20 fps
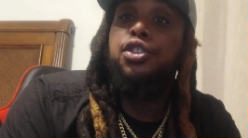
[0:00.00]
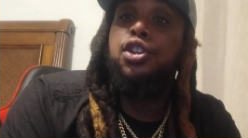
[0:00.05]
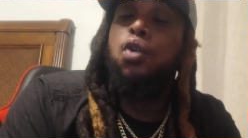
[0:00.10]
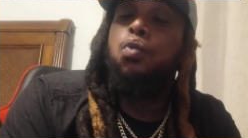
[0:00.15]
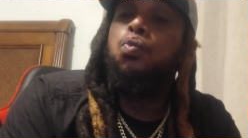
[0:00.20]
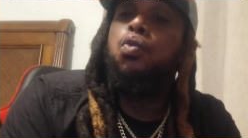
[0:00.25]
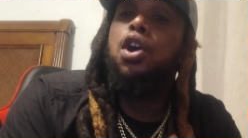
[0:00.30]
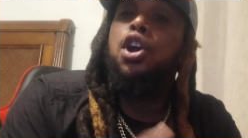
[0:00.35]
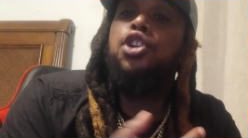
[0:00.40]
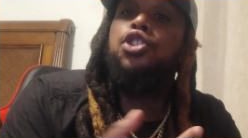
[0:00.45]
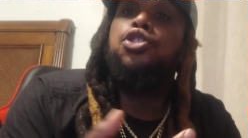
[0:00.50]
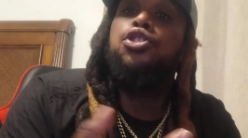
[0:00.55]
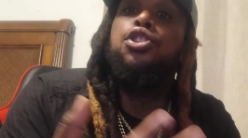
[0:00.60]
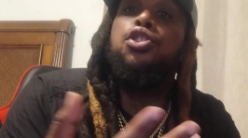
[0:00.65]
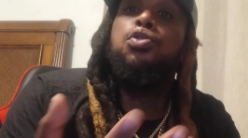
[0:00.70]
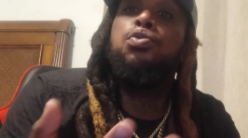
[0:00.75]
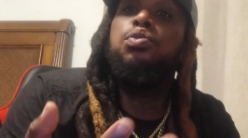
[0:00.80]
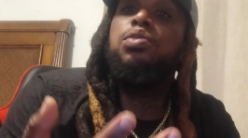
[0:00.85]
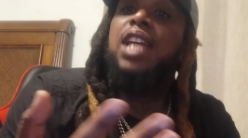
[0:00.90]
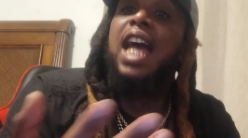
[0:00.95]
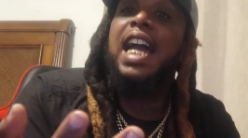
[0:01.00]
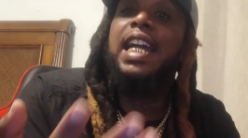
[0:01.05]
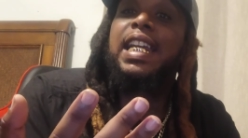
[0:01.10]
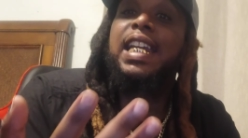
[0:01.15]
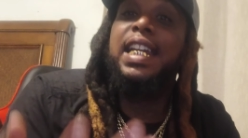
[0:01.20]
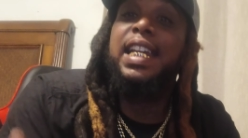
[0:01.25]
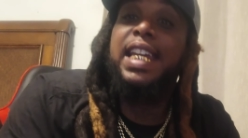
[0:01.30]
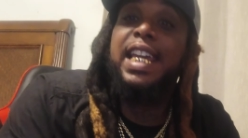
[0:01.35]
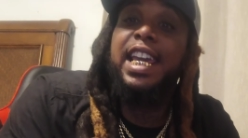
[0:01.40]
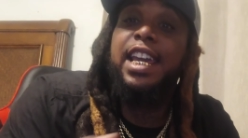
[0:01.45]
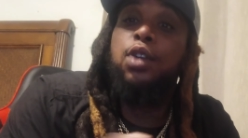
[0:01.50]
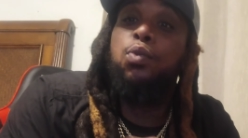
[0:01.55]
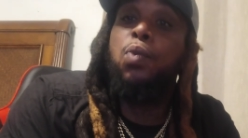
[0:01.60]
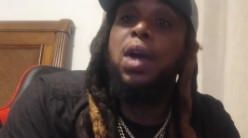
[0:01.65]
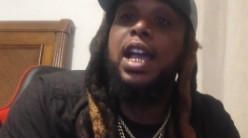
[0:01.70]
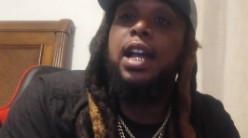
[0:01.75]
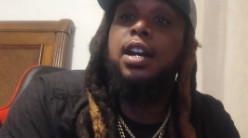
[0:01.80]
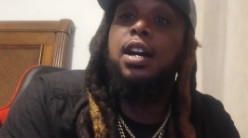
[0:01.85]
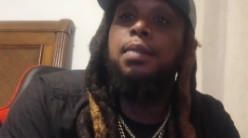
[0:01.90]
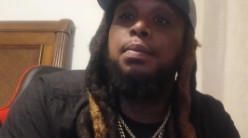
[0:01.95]
The worst news I can get,
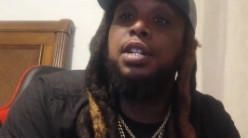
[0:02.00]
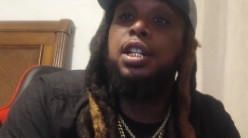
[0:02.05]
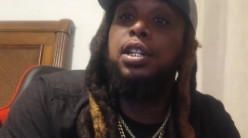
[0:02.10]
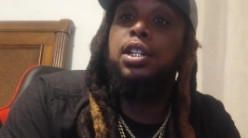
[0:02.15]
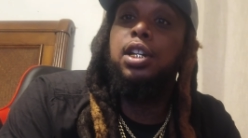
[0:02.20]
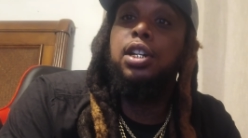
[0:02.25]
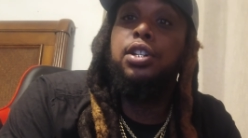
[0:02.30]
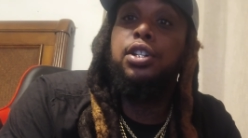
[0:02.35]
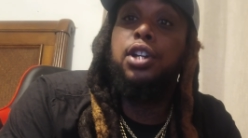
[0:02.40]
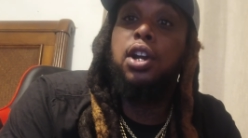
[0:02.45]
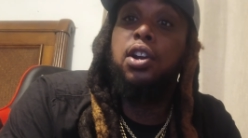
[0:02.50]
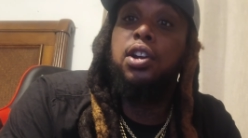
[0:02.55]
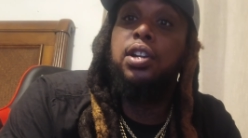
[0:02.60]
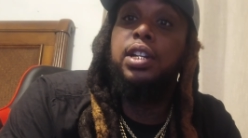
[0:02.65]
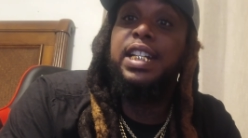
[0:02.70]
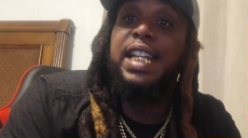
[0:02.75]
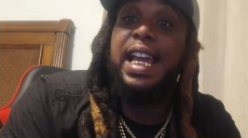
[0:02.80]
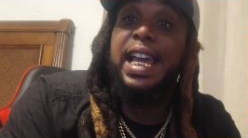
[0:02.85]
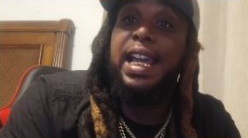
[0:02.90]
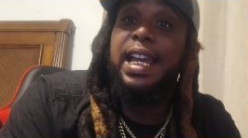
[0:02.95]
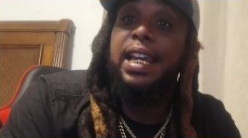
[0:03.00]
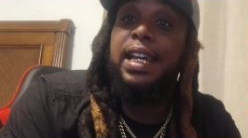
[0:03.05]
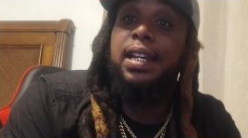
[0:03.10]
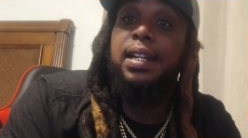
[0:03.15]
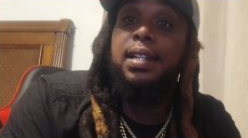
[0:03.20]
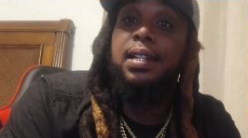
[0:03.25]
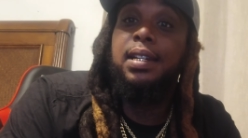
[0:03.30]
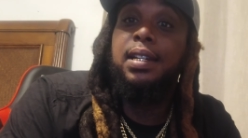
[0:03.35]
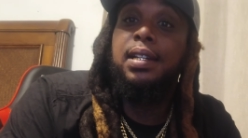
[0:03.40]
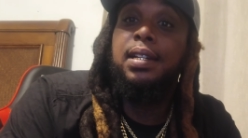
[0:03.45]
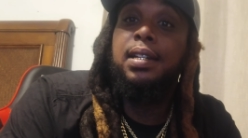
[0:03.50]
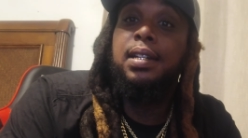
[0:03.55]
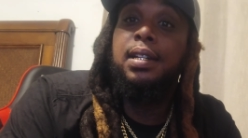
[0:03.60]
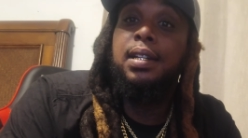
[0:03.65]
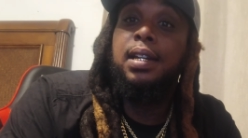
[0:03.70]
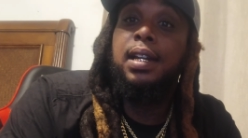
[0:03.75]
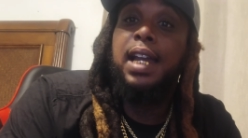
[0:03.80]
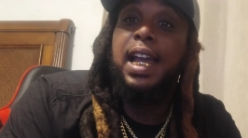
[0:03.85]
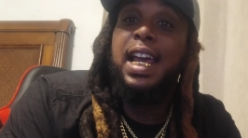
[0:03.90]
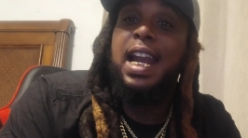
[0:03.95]
wake up the little Durk dead.
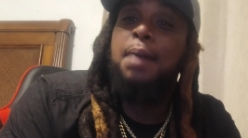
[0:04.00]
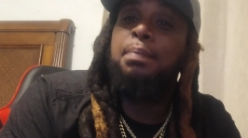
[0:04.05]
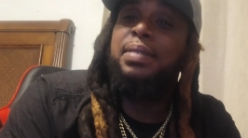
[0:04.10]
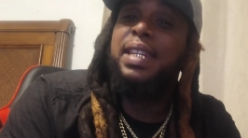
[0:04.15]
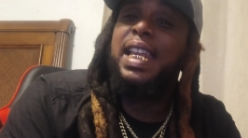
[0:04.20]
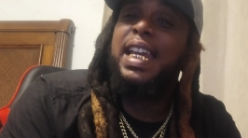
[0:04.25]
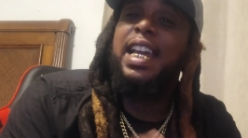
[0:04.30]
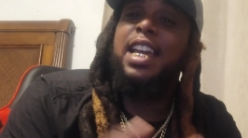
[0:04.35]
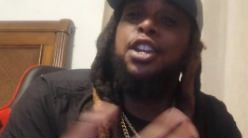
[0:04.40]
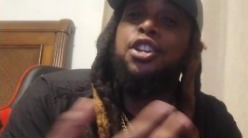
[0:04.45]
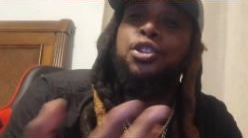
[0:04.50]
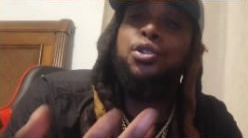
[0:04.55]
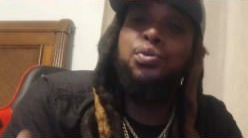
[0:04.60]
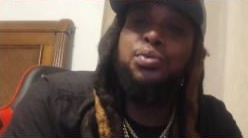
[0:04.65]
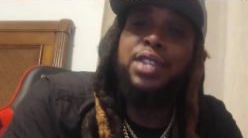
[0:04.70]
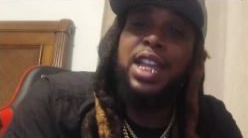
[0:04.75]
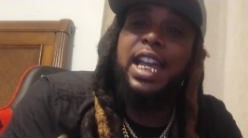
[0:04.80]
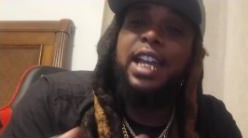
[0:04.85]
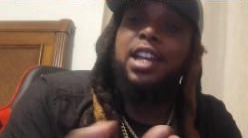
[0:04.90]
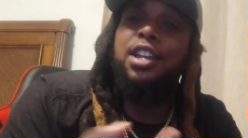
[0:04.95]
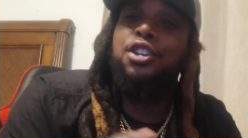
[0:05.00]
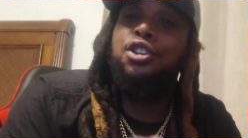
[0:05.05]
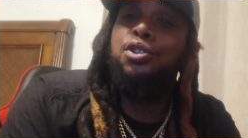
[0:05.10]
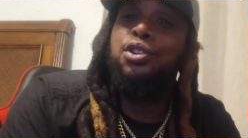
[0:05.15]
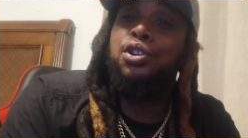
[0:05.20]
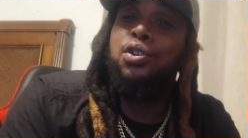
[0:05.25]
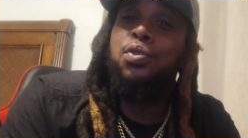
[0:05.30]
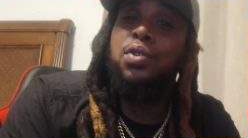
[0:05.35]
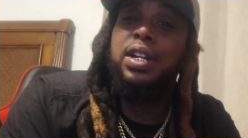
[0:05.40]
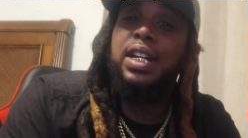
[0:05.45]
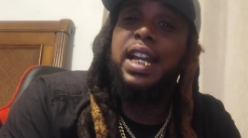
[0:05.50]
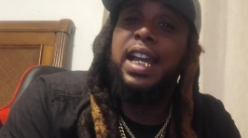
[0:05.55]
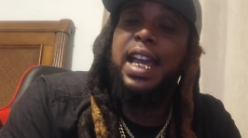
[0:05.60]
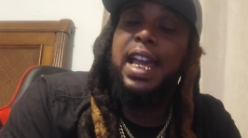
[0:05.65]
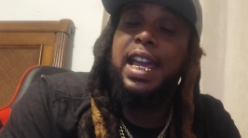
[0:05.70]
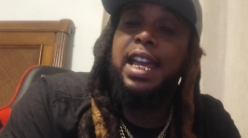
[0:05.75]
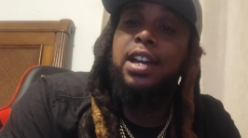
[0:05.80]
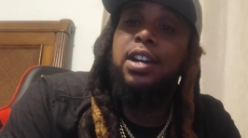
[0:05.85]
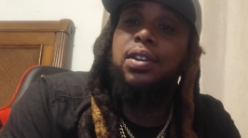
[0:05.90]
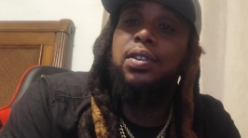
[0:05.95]
And I'm thinking you thinking you going to
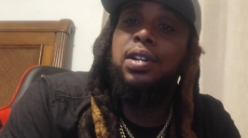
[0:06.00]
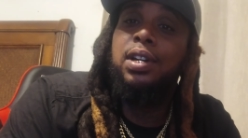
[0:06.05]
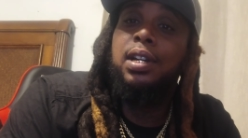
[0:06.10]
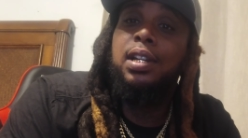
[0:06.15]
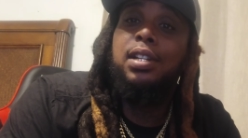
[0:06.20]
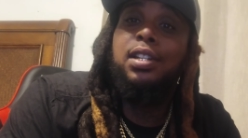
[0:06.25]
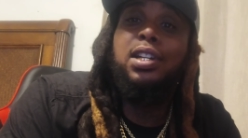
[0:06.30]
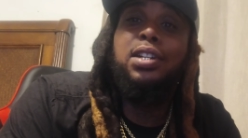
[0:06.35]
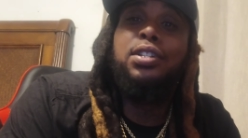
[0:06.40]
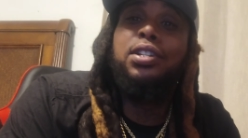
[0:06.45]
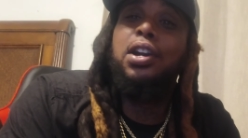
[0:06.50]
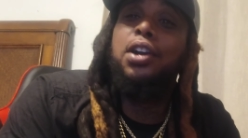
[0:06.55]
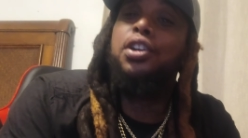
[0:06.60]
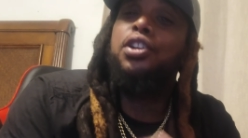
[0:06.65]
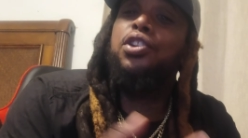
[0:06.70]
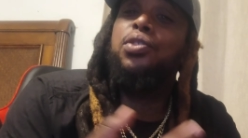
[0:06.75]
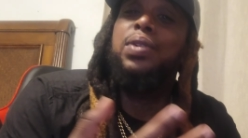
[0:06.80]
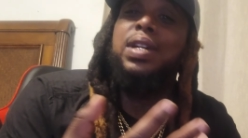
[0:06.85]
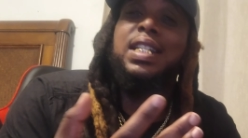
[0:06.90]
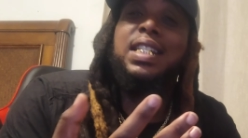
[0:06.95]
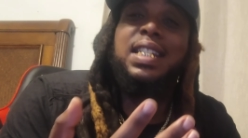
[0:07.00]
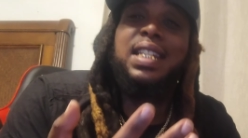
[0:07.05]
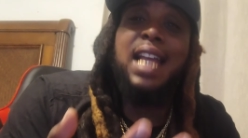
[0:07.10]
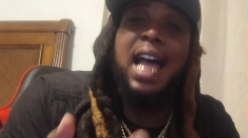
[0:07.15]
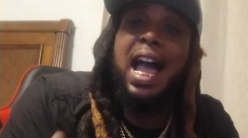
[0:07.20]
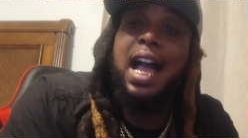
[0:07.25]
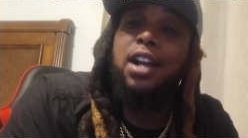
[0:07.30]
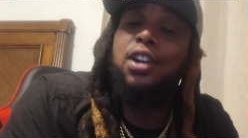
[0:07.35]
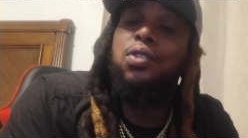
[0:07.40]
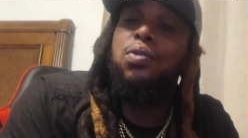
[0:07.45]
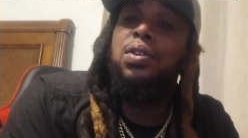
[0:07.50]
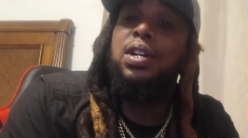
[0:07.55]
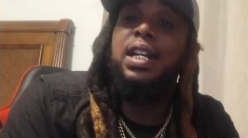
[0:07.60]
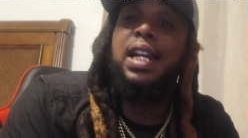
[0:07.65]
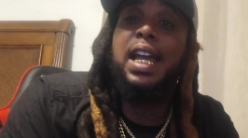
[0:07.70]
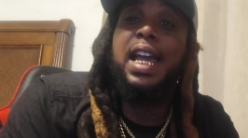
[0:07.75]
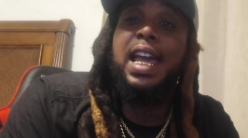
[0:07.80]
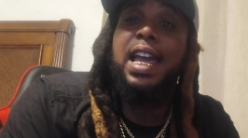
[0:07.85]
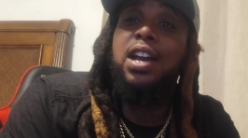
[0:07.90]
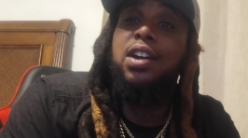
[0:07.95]
hell. Little Durk, you is not going
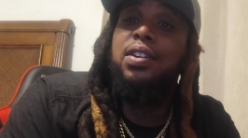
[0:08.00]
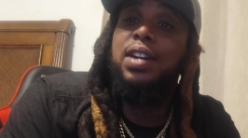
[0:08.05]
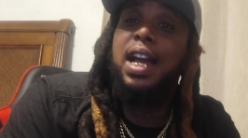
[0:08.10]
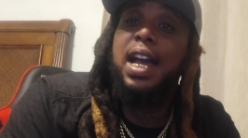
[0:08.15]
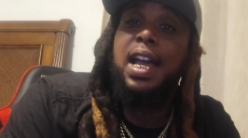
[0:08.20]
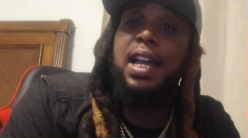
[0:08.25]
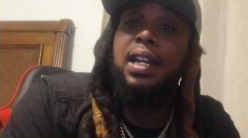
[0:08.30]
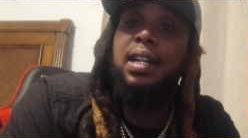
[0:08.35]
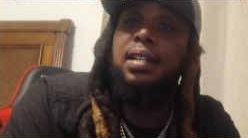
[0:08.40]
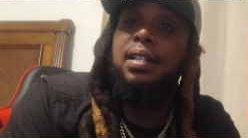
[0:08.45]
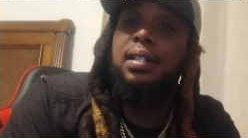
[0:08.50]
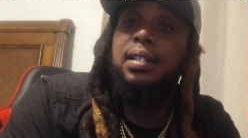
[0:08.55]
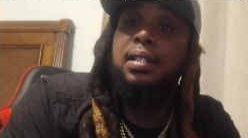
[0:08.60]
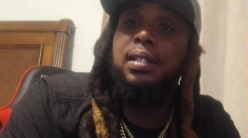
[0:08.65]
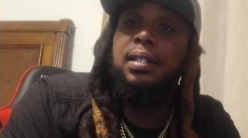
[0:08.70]
to hell, gang.